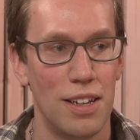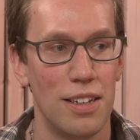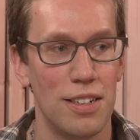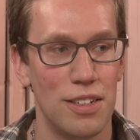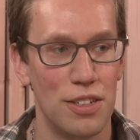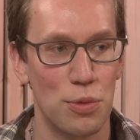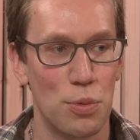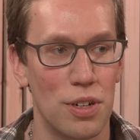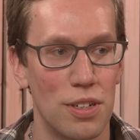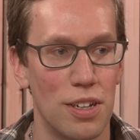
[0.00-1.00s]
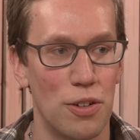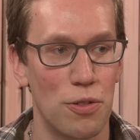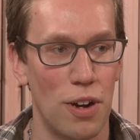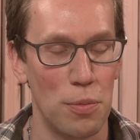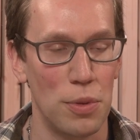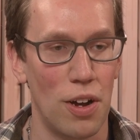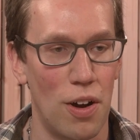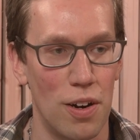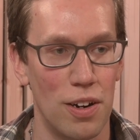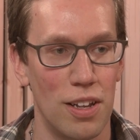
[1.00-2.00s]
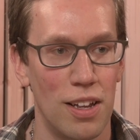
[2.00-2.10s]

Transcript: He just works incredibly hard.